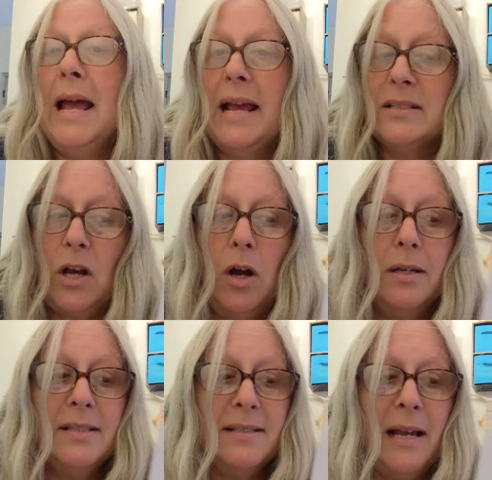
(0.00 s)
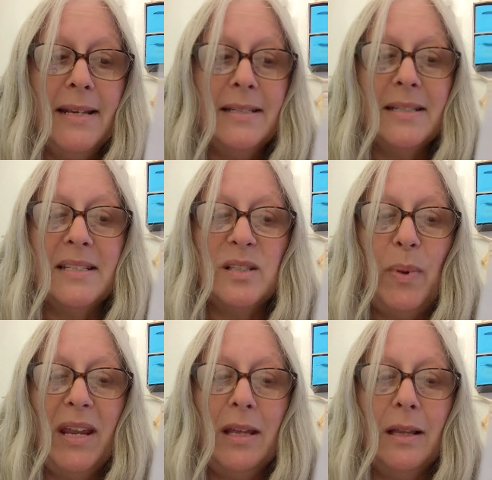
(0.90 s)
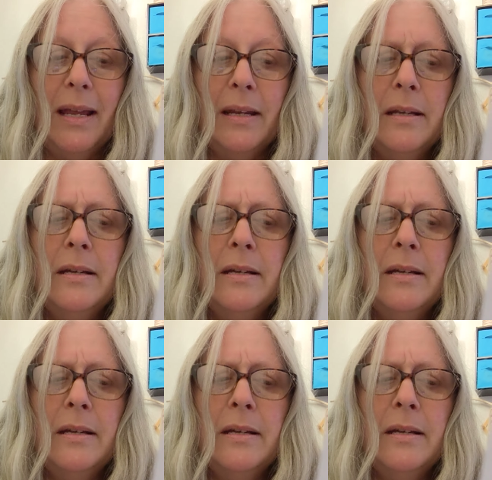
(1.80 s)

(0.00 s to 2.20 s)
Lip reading: has caused scientists to speculate